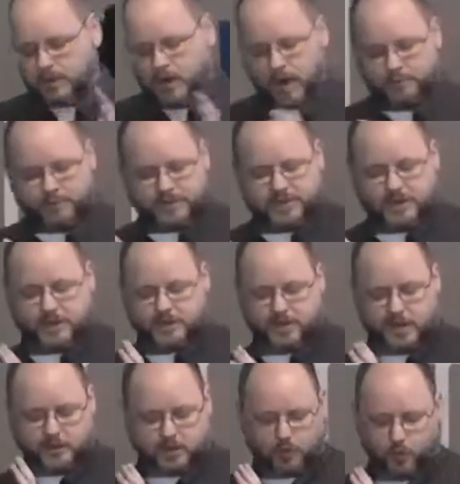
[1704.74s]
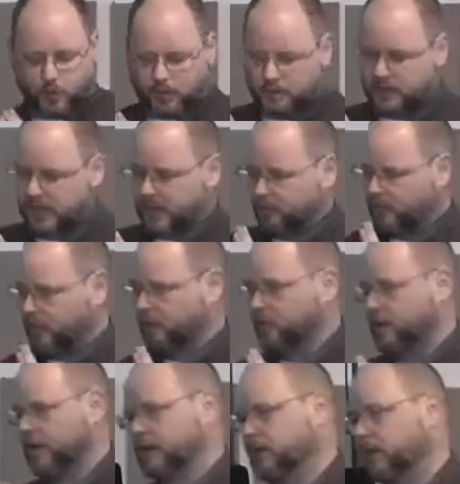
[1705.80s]
I'm just going to touch on one thing real
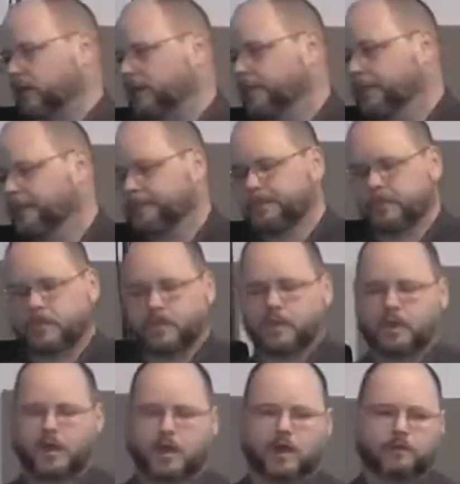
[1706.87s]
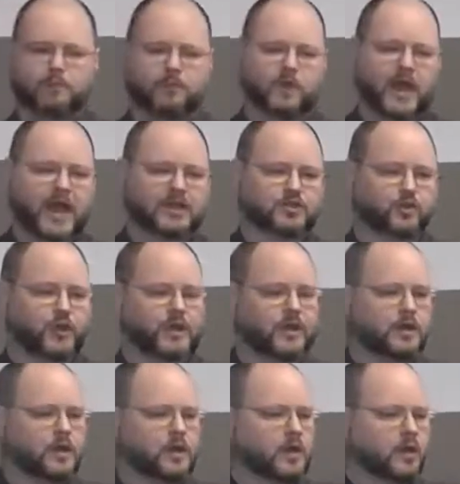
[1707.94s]
quick here. Um, last
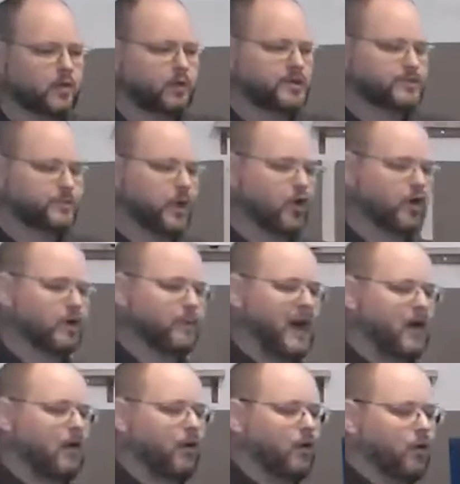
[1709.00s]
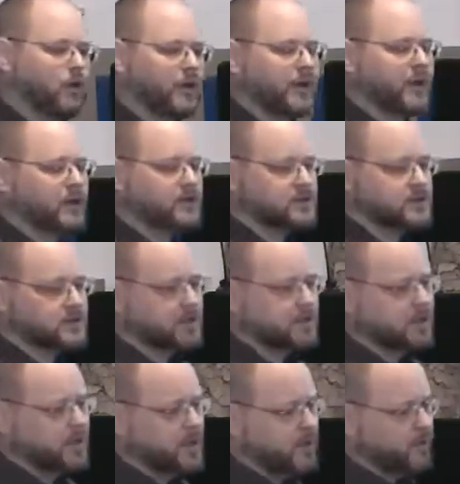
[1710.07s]
week, we spoke about holiness.
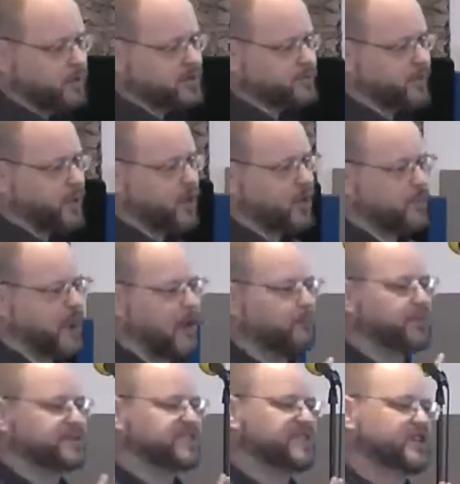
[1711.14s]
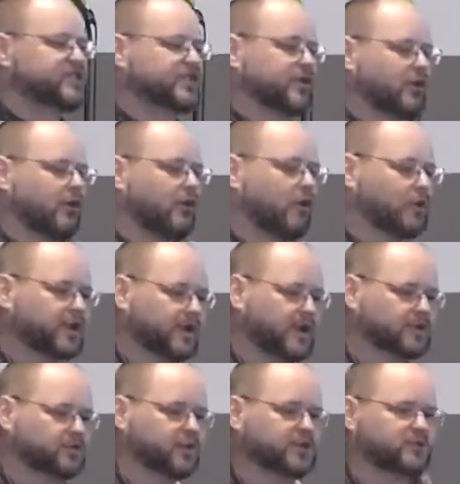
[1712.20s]
We spoke about positional
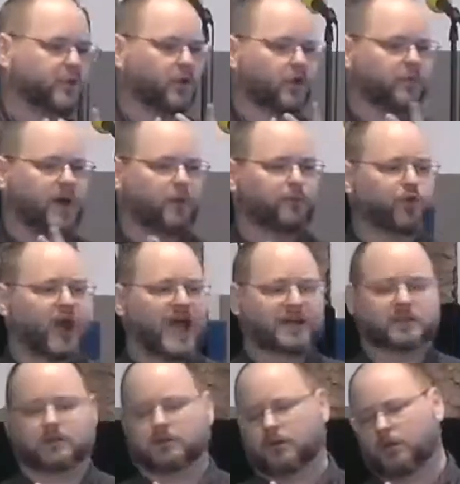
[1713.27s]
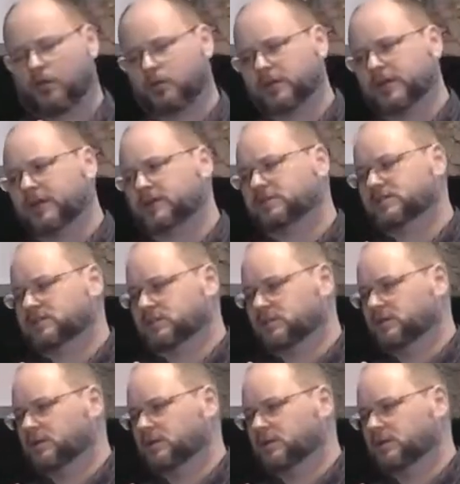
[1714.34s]
holiness. We spoke about practical holiness.